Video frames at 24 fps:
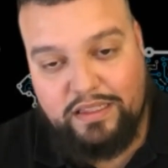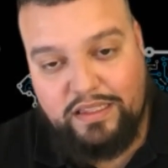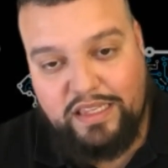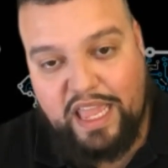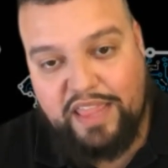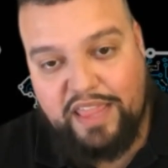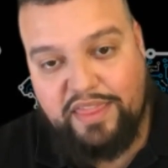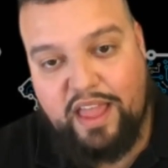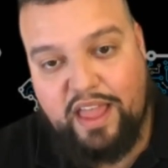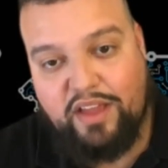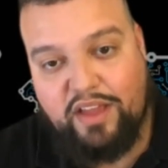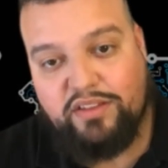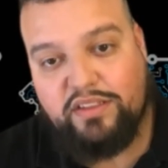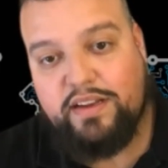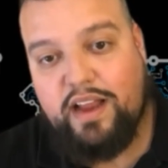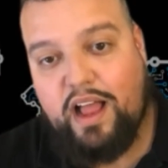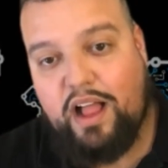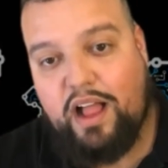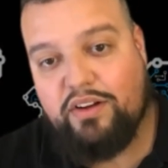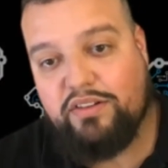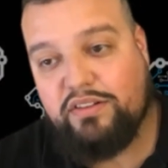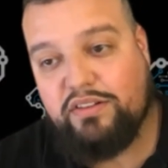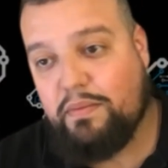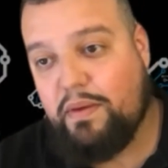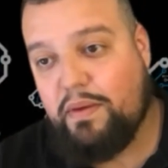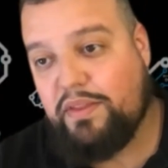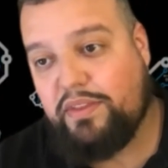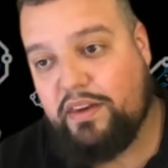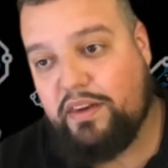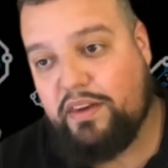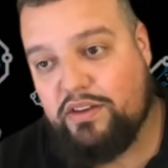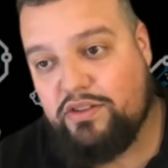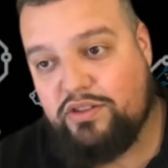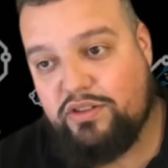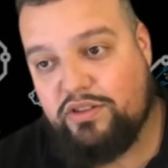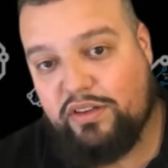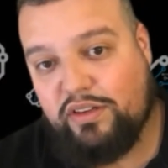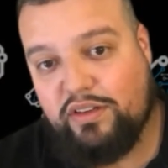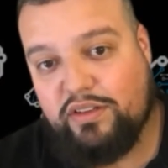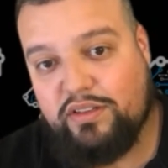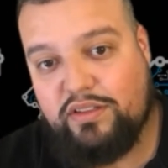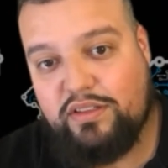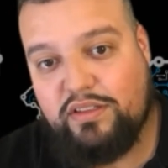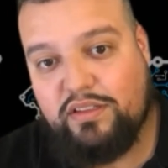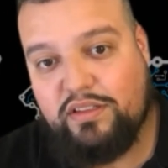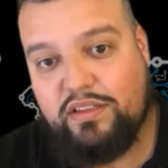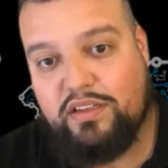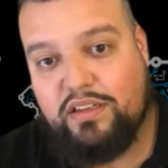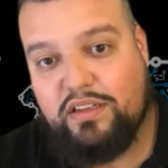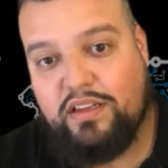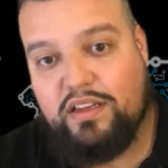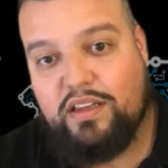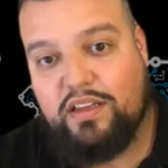$10,000 a month in insurance.